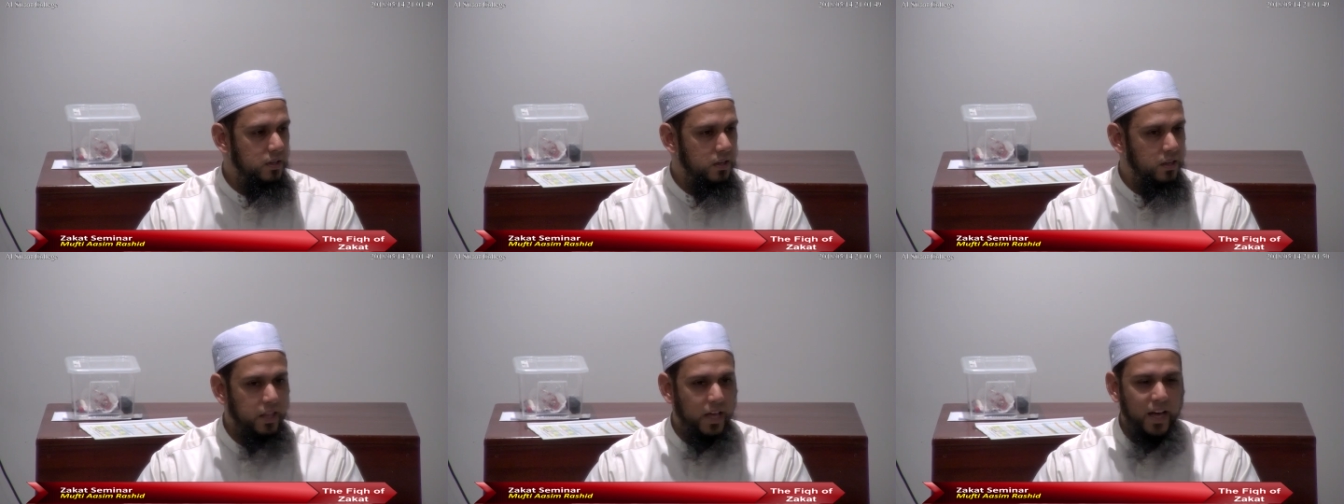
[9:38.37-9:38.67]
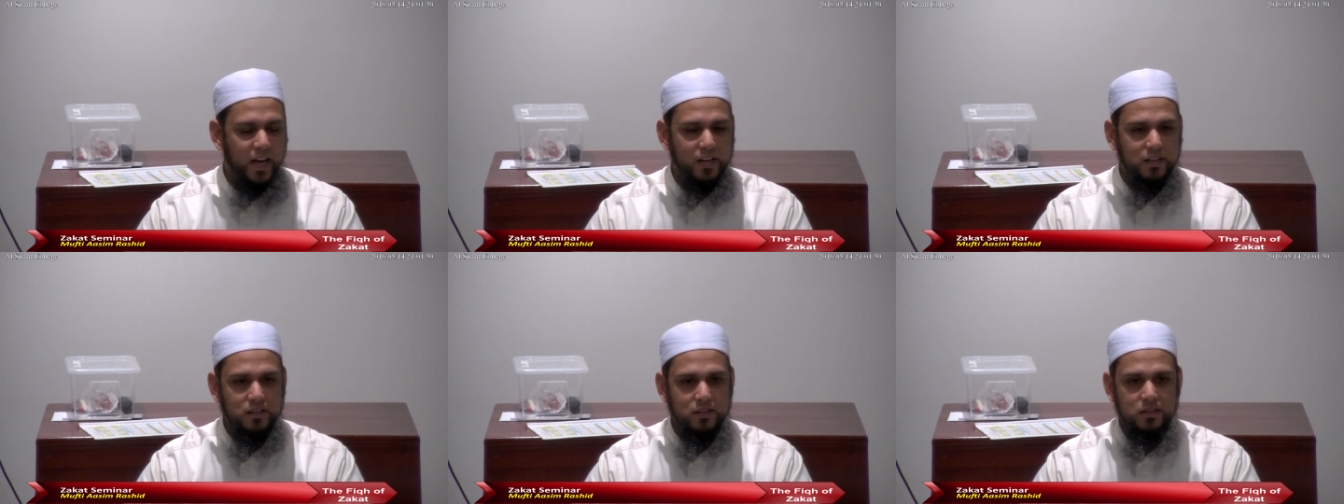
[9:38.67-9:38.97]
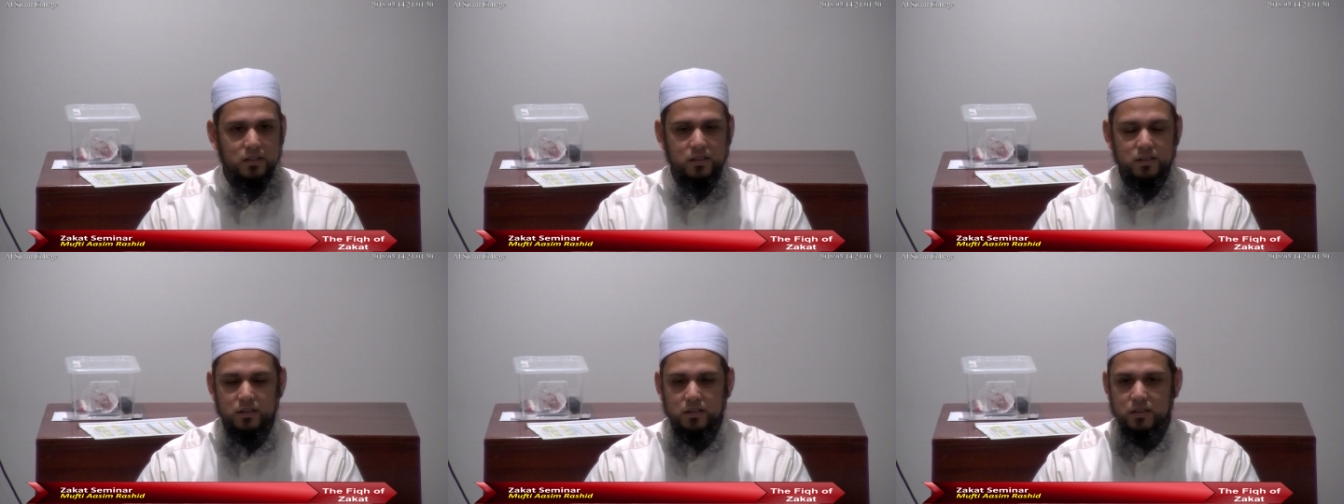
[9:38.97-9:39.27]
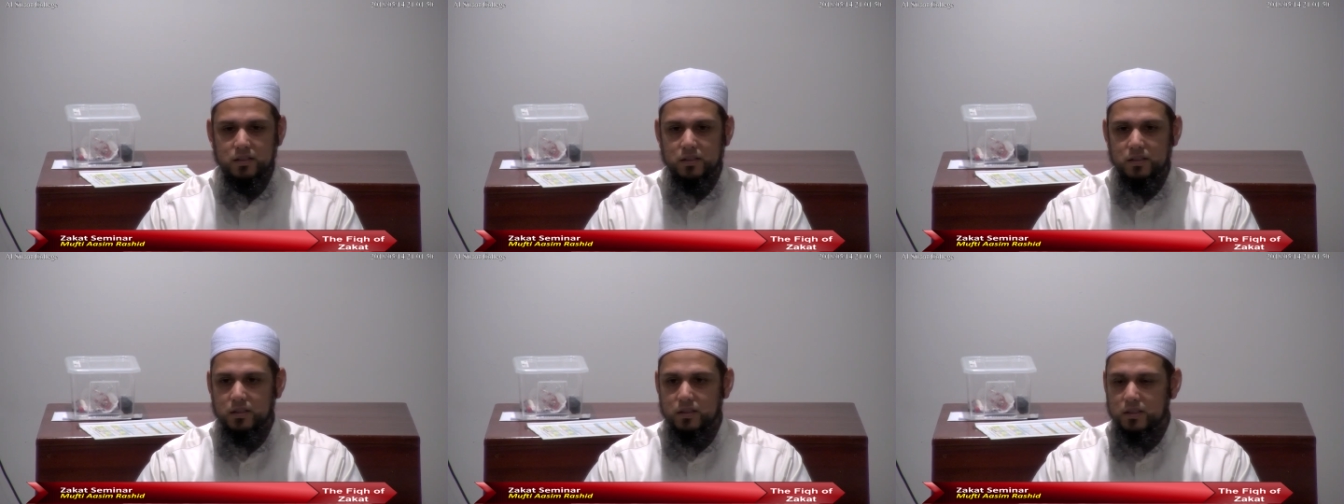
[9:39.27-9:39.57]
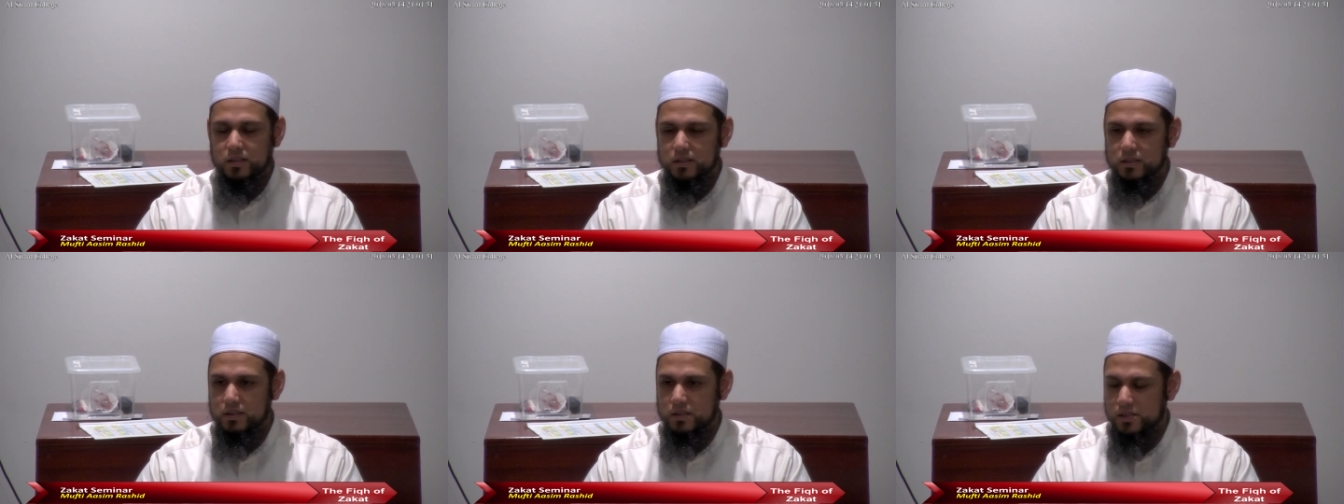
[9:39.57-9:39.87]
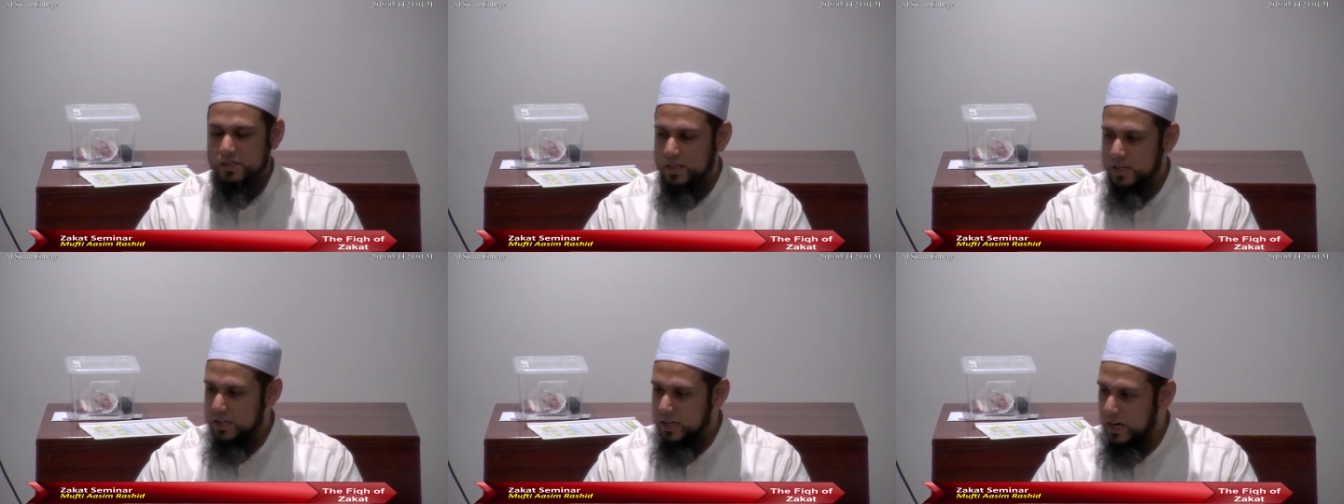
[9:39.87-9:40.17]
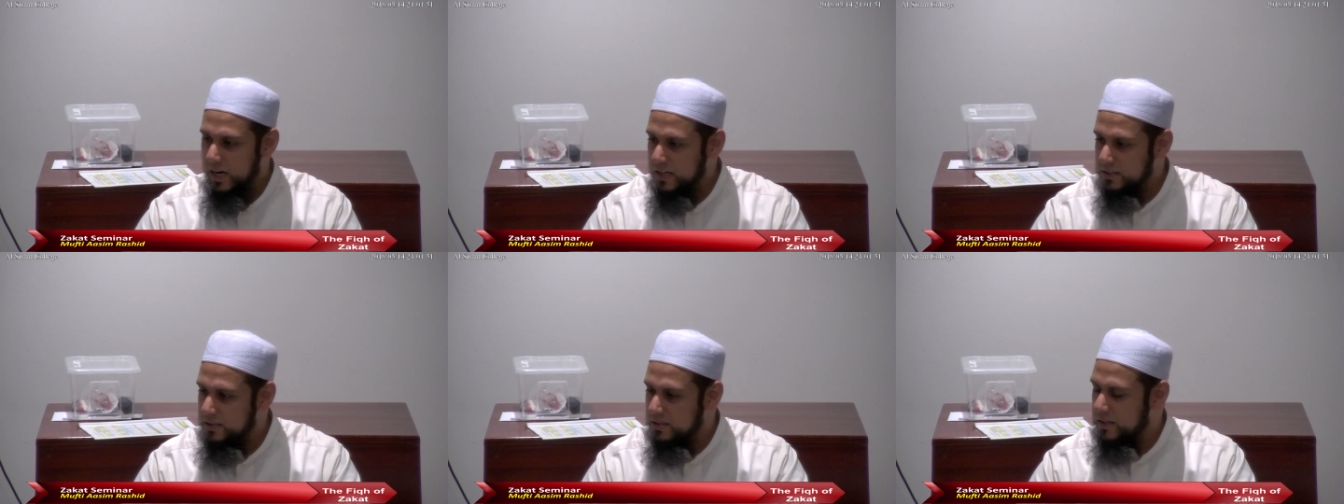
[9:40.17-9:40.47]
That
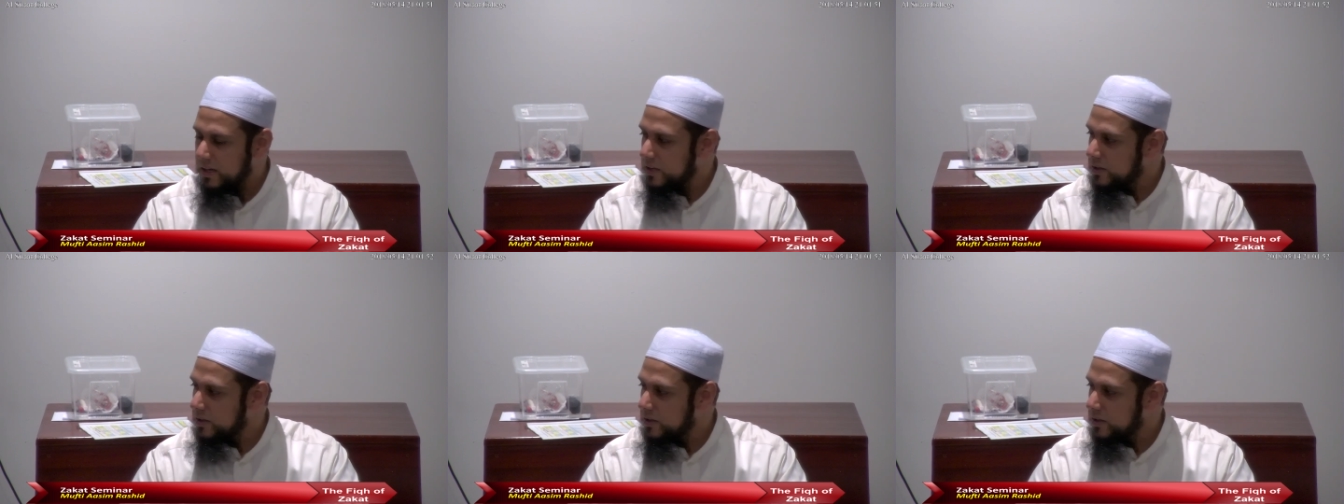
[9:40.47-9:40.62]
zakat